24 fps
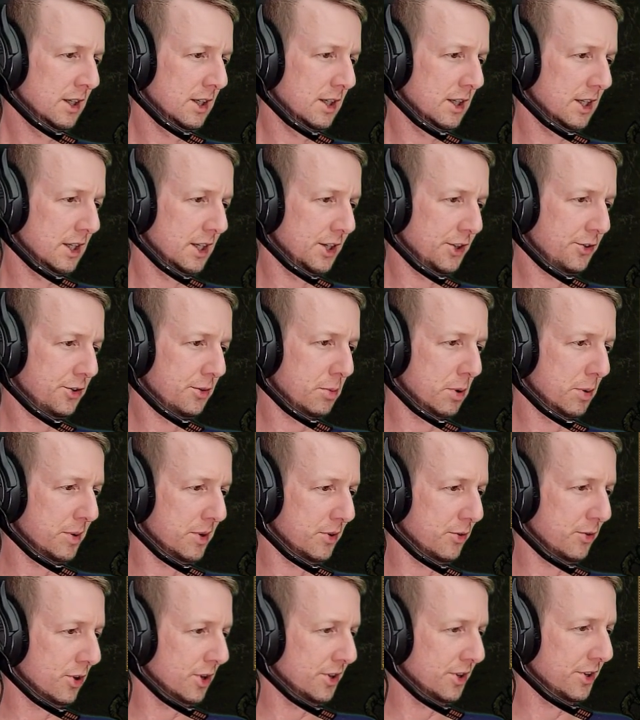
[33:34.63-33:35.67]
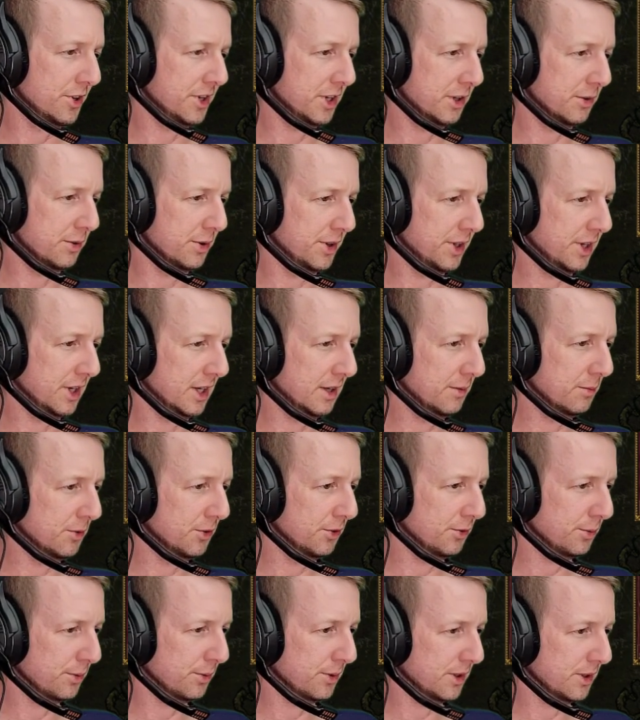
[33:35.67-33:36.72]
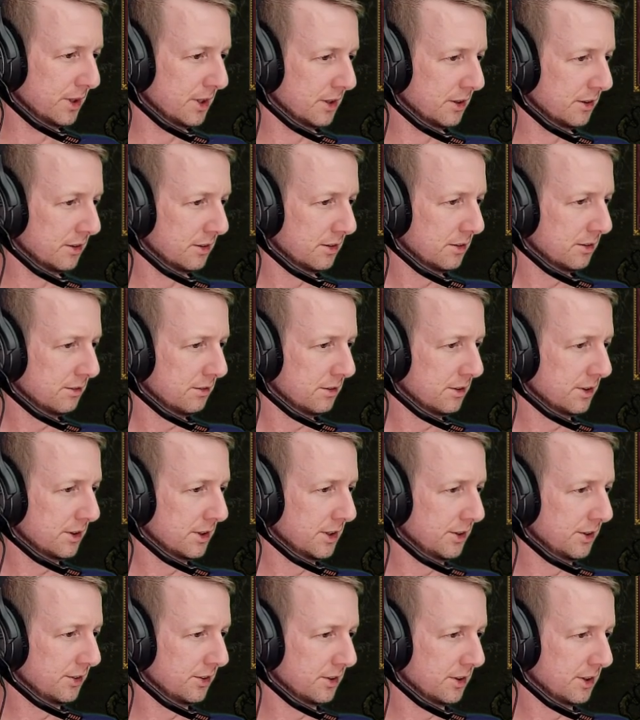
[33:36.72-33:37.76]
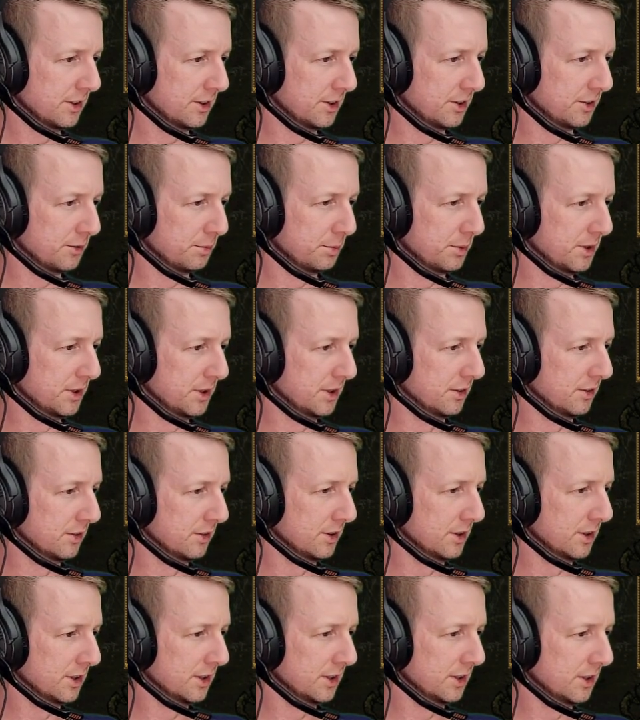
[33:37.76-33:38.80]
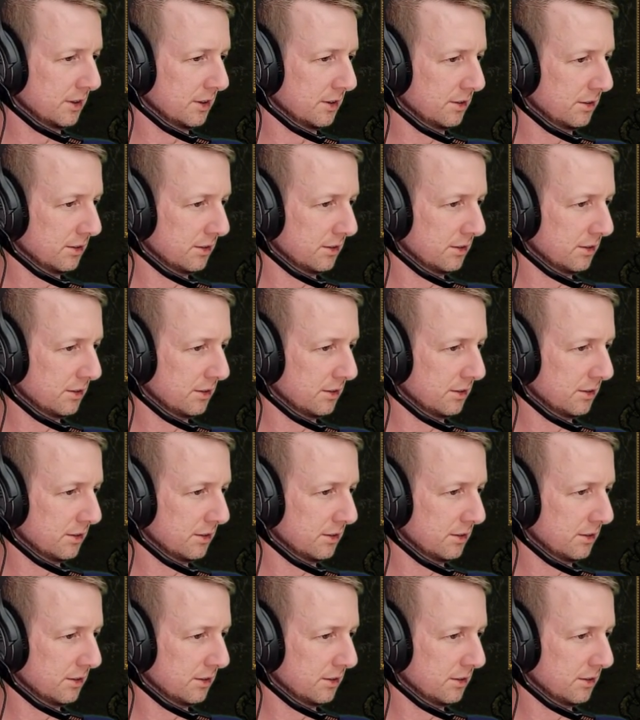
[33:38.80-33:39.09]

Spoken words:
I should have probably tried to deal with him as well. What are these? Cleanrat Spears. Yeah, they